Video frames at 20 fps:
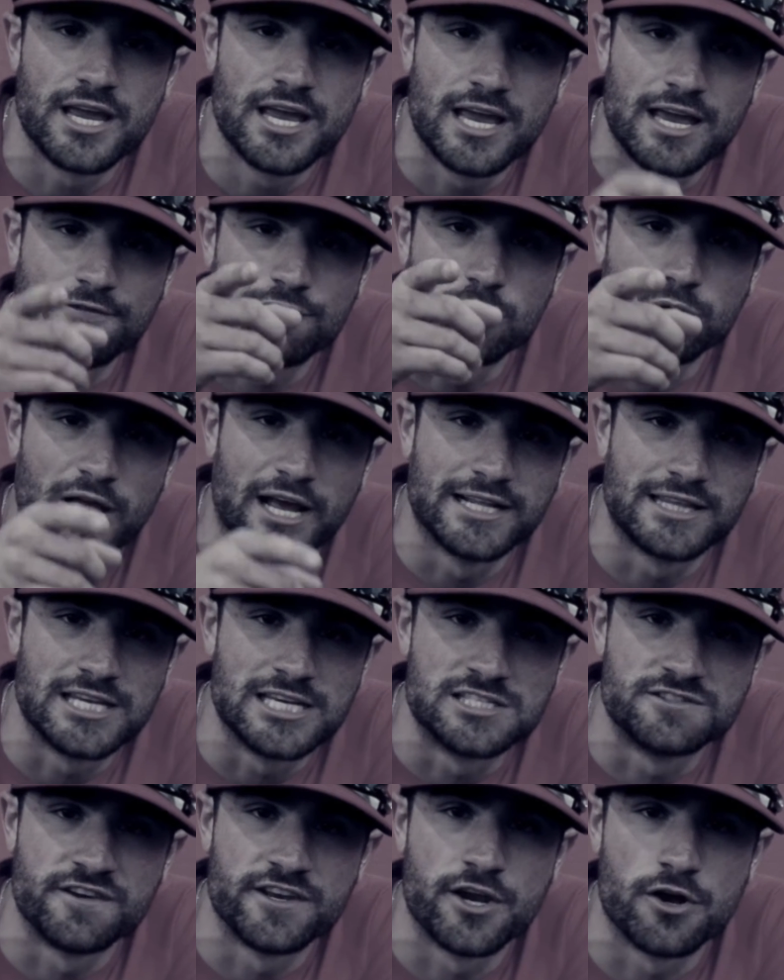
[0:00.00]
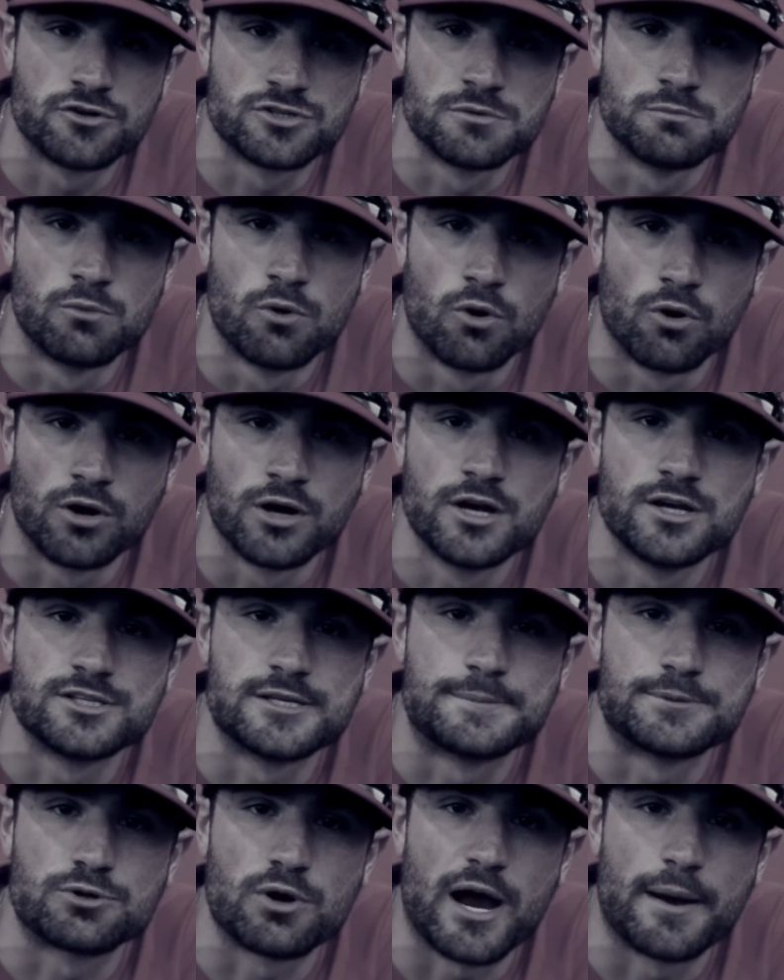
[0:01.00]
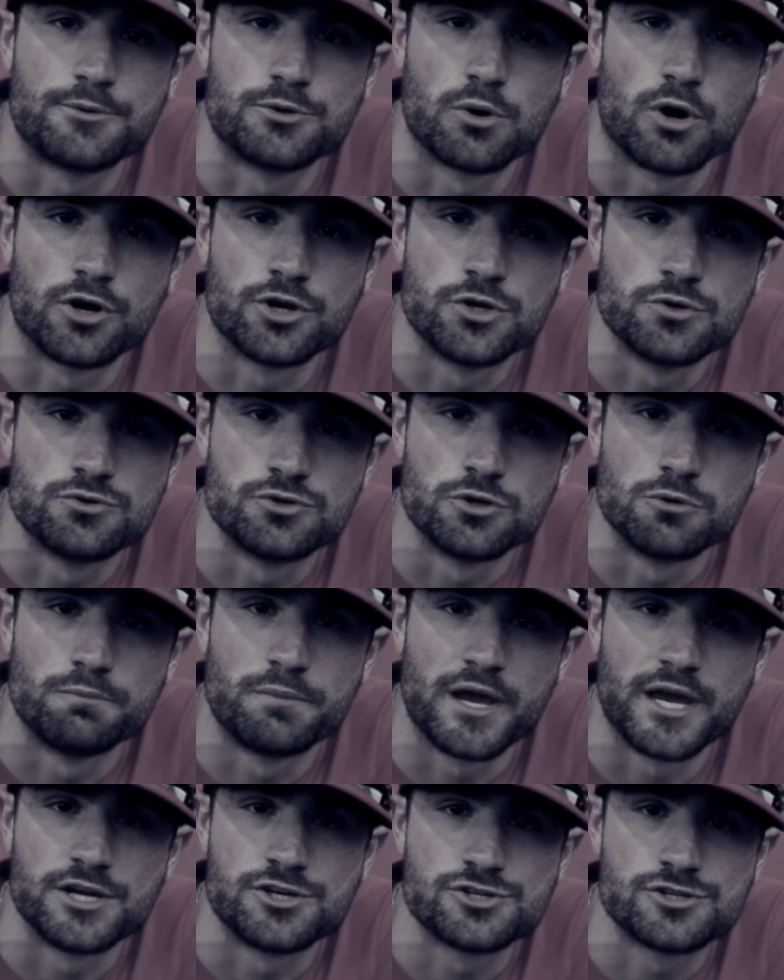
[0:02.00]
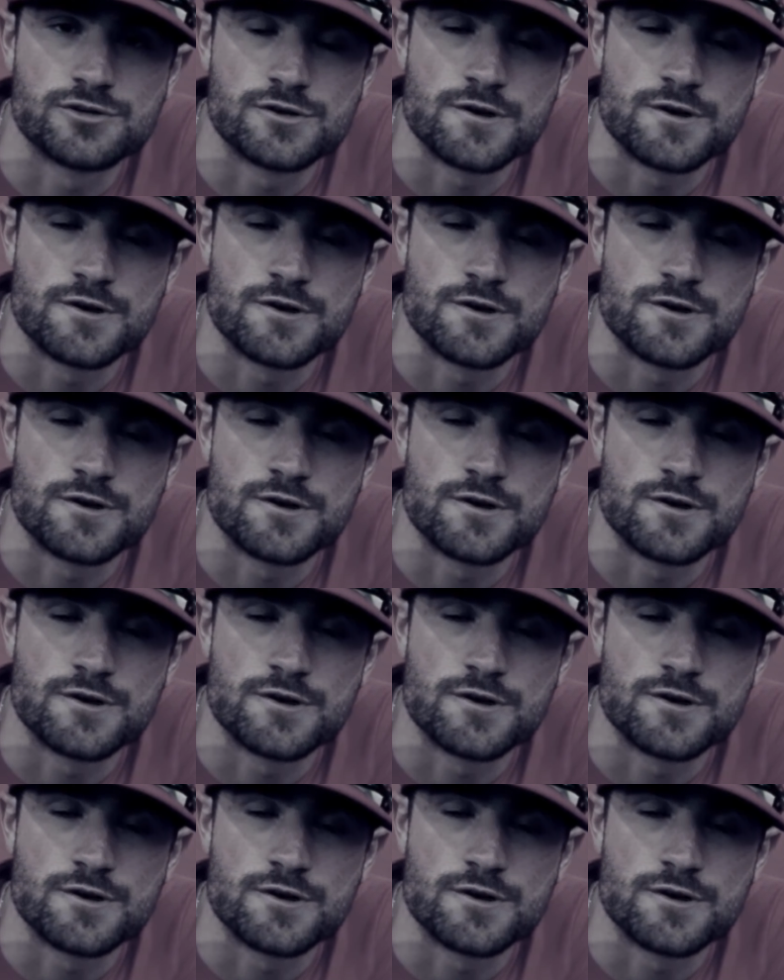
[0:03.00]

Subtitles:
If you like these videos and more, subscribe to our YouTube page.